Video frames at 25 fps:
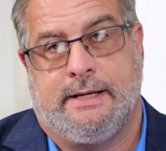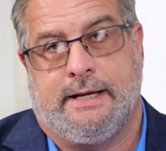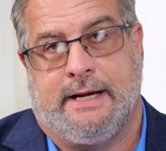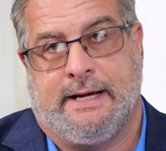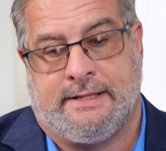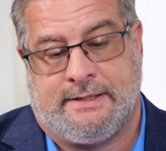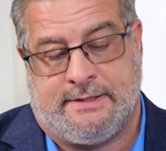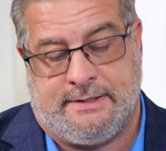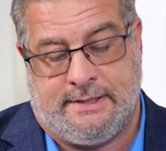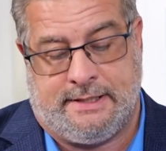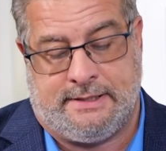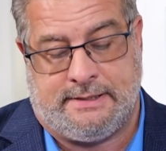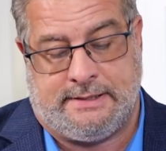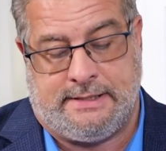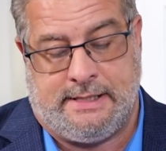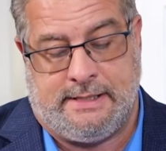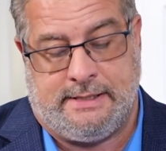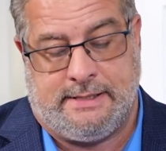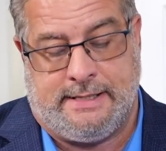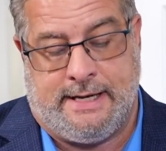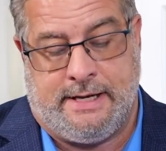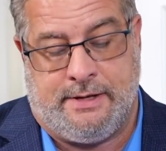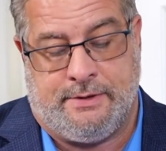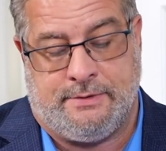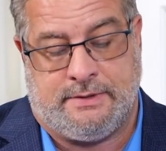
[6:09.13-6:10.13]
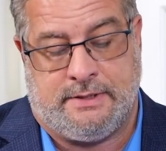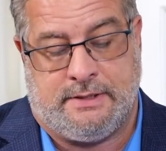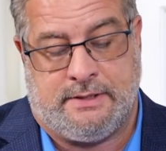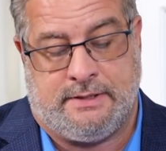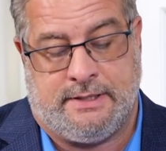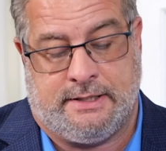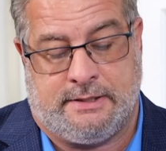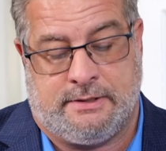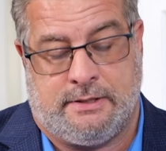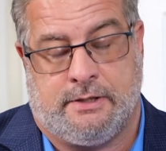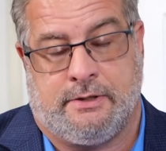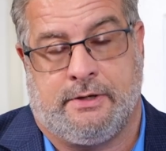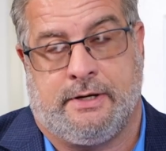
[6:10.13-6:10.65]
and
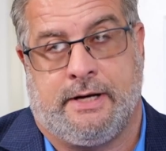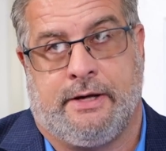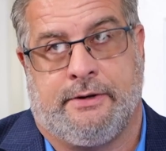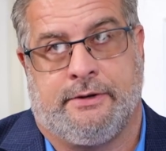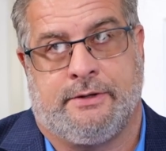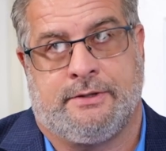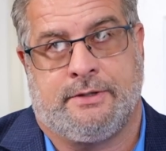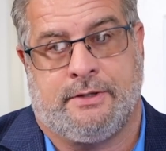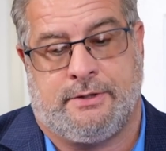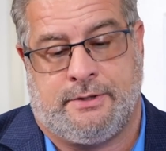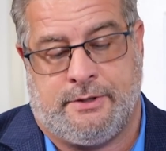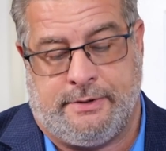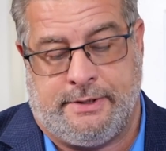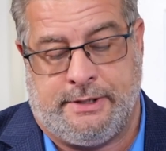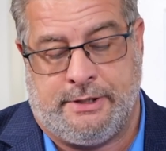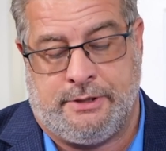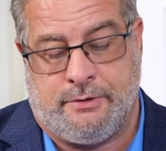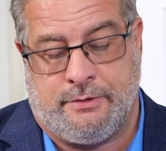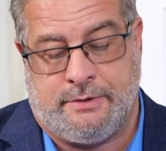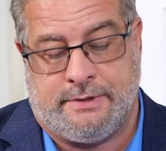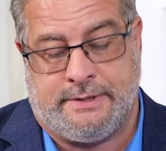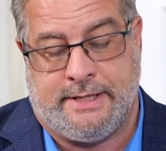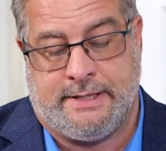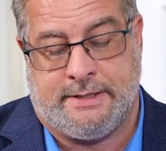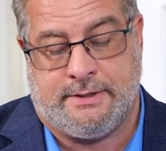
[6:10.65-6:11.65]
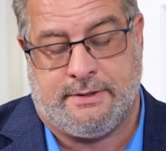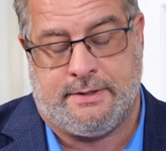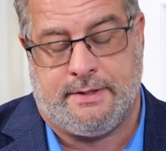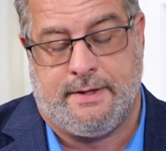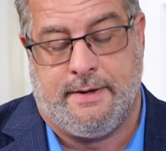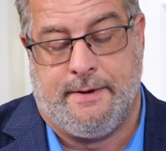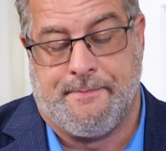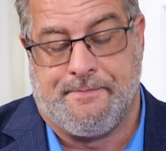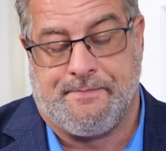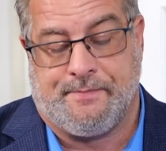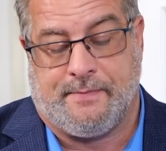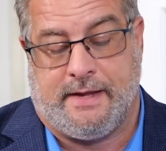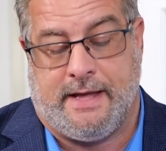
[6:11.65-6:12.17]
$16,600.32
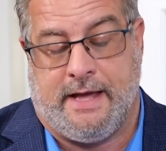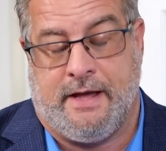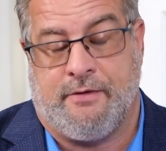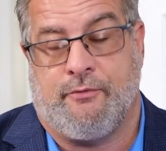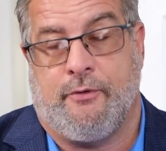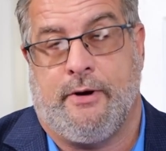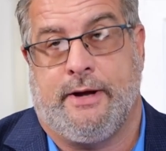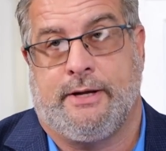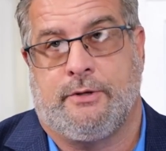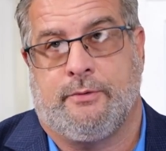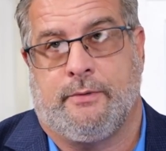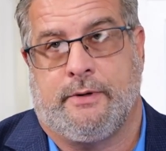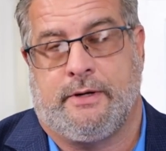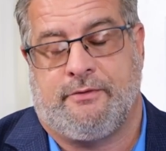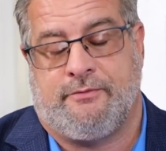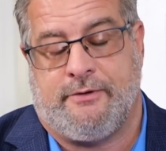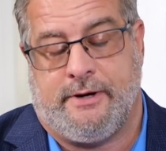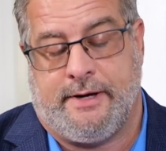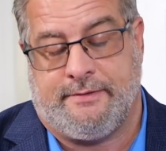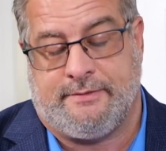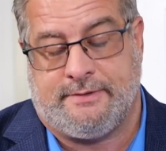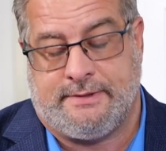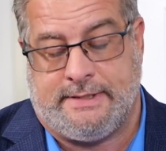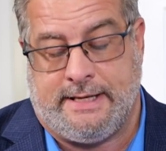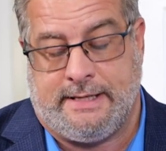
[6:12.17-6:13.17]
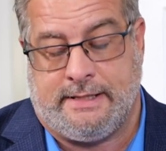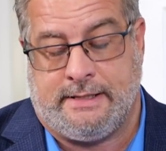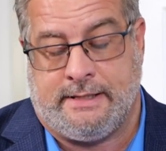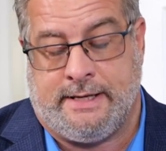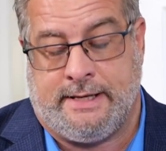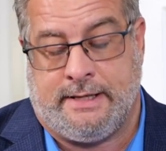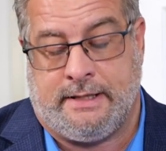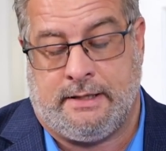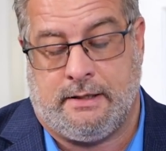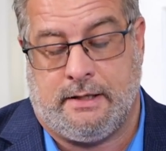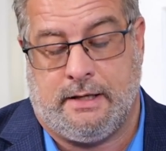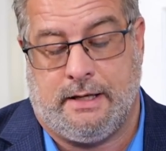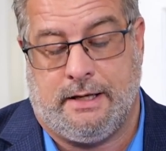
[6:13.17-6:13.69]
FY25 State
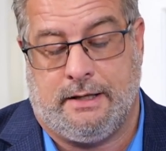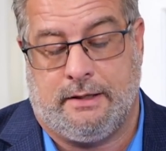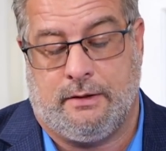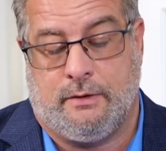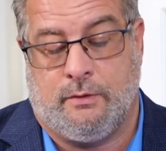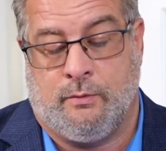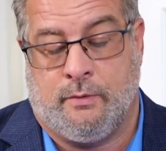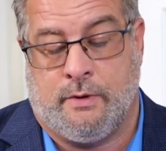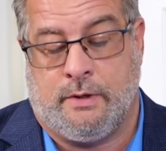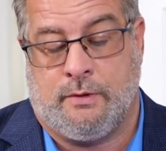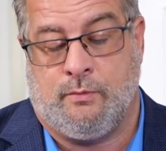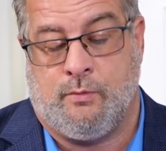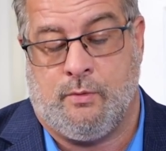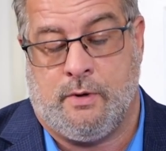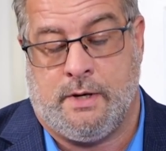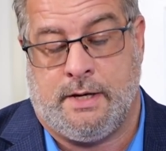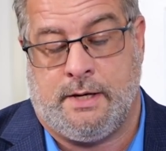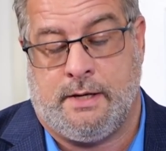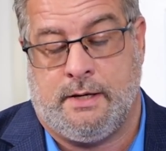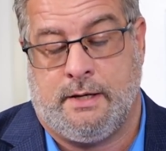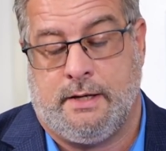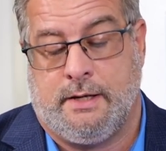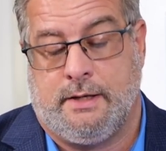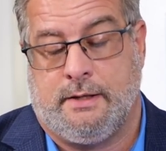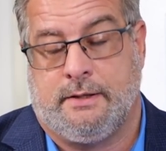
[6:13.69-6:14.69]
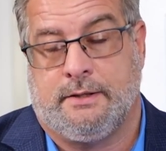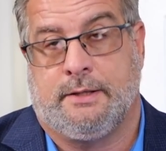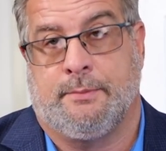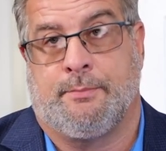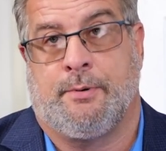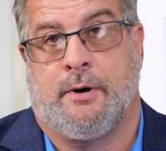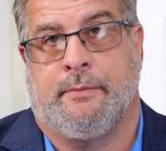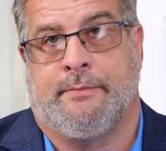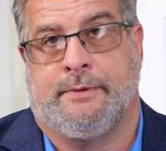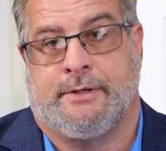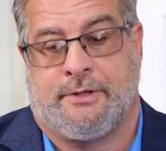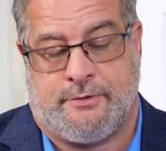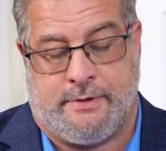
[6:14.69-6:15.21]
911
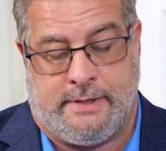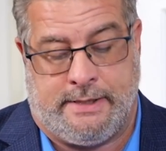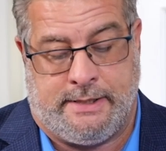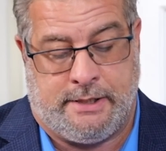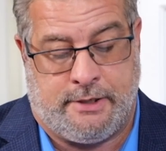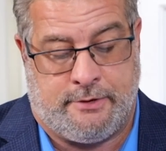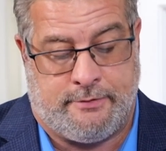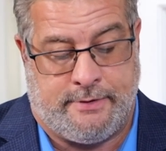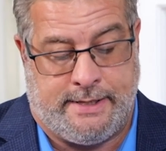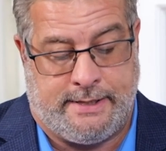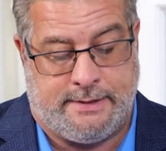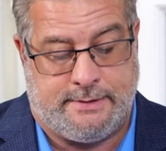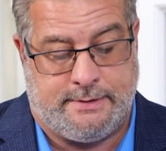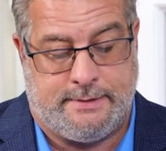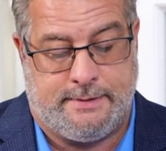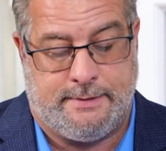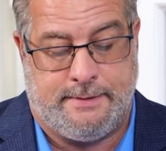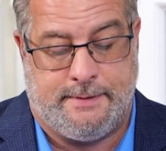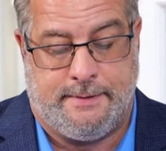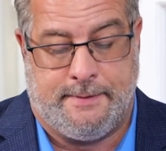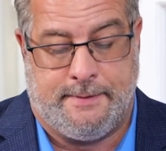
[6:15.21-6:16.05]
Department Training Grant.